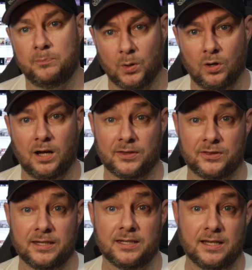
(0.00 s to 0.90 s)
but I
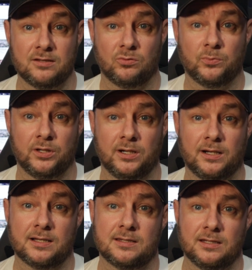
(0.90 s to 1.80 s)
think it is something
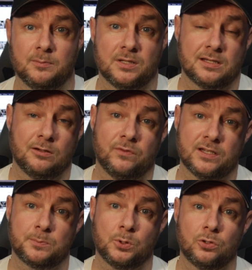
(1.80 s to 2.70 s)
can see myself
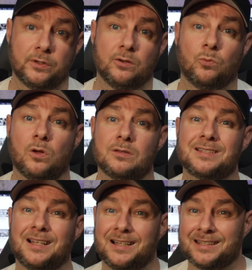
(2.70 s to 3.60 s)
exploring
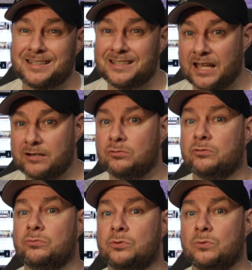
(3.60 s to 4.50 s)
once I nail
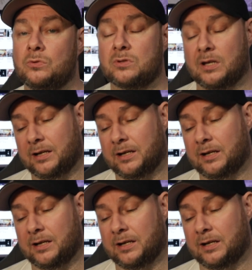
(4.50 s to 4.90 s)
the rules